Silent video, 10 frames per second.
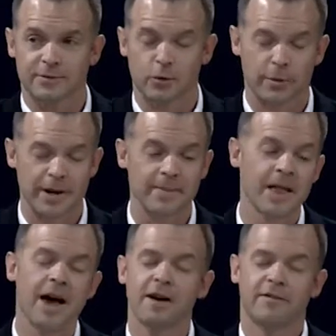for me.
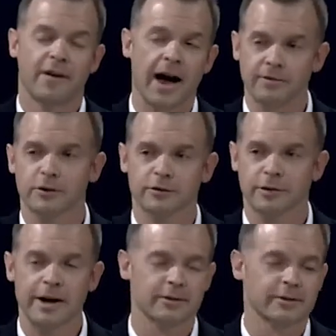5 years
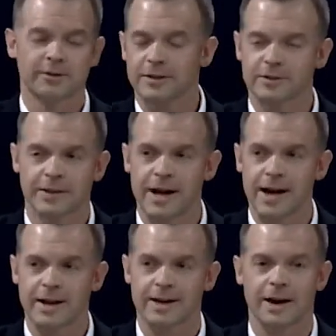later in
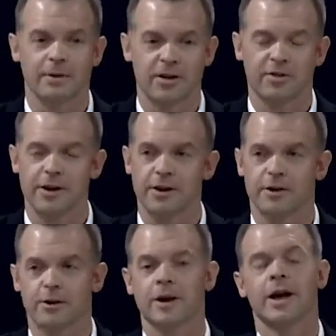Cincinnati, I'm in a
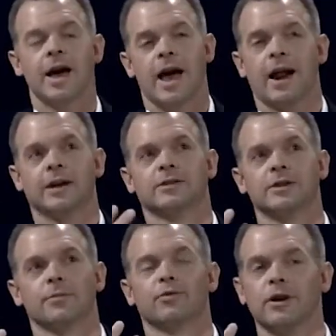theater, and I see
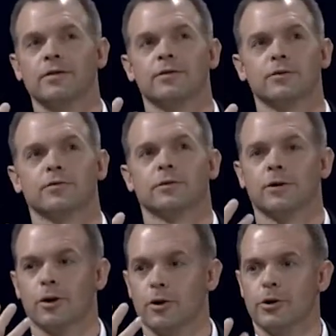a preview
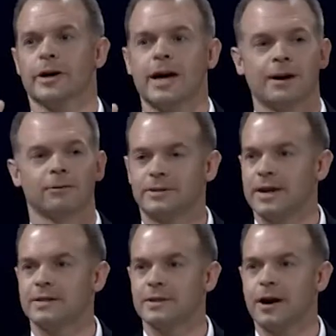for Hurricane with
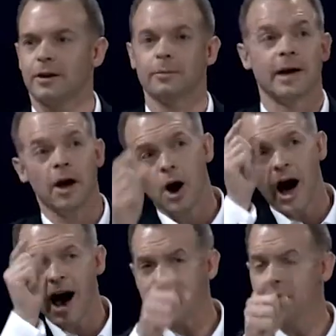Denzel, and I'm like,
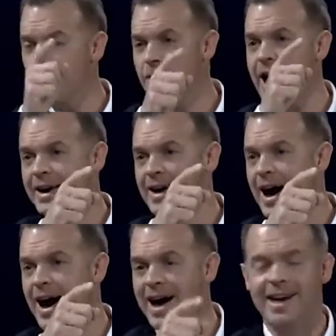I know that guy.